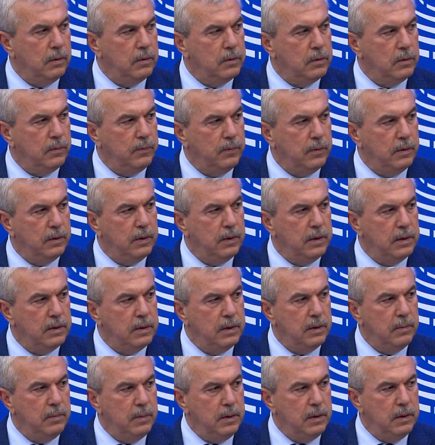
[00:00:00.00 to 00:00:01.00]
also for the
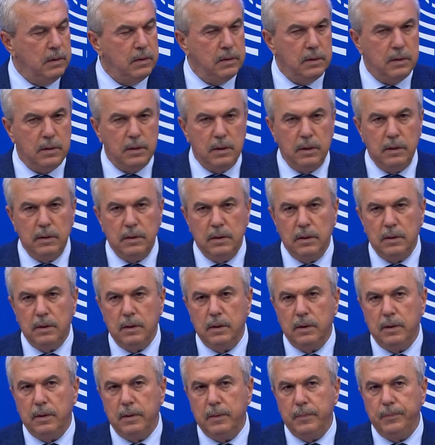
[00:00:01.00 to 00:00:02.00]
SMEs and
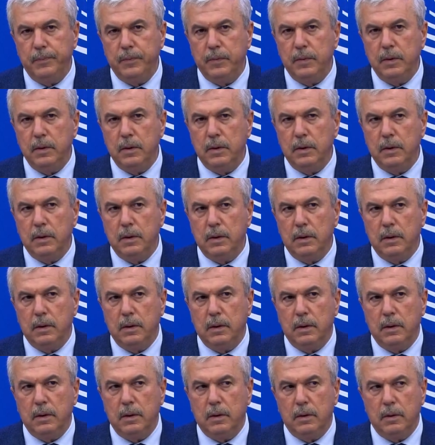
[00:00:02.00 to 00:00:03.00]
um,
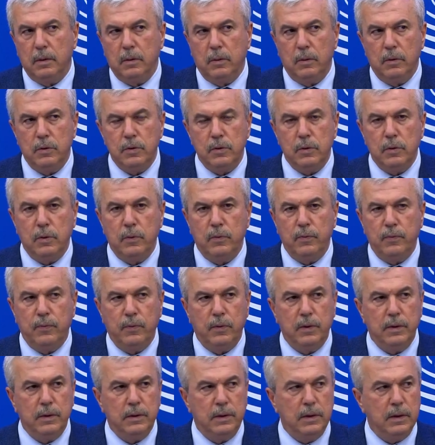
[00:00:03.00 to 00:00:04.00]
uh, also
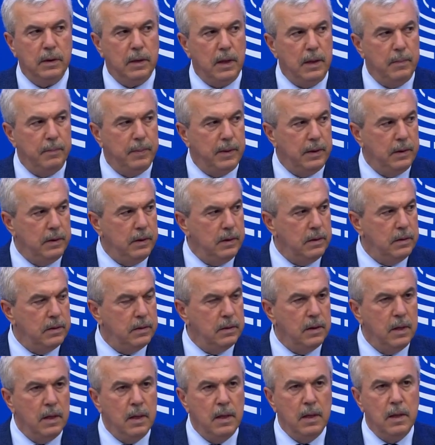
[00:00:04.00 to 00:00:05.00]
for the
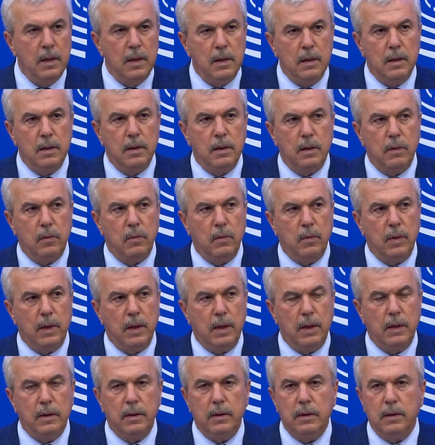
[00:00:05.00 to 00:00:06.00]
companies uh, who
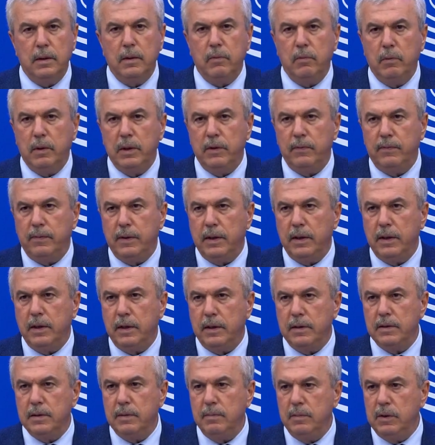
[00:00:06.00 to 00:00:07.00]
are uh, qualified
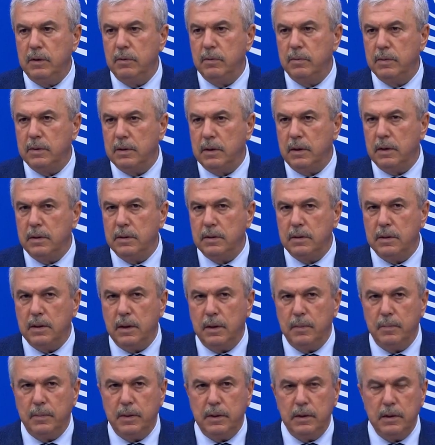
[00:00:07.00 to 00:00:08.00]
as a medium-sized
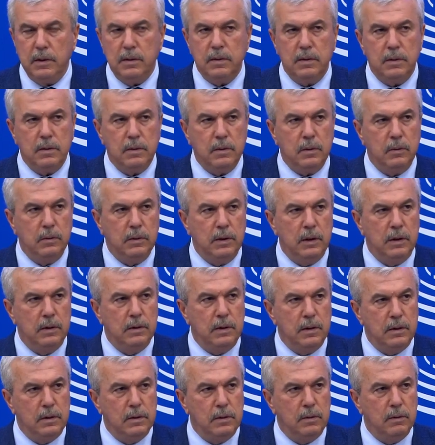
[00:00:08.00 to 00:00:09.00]
companies. So the
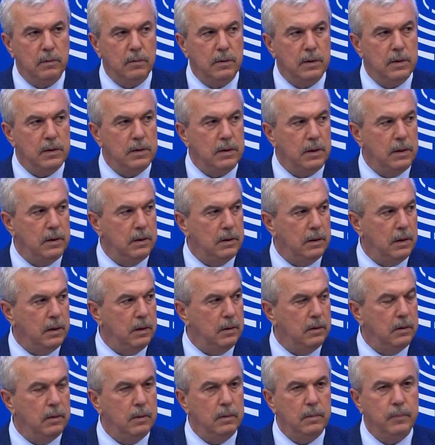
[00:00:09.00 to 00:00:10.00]
intensity of the state
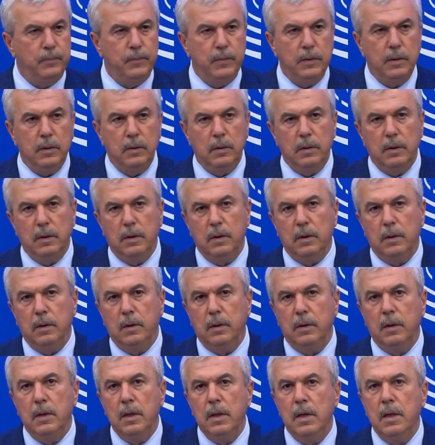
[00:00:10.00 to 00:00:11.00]
aid
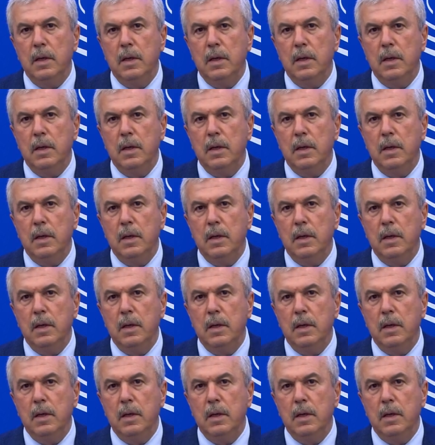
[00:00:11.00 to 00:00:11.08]
uh,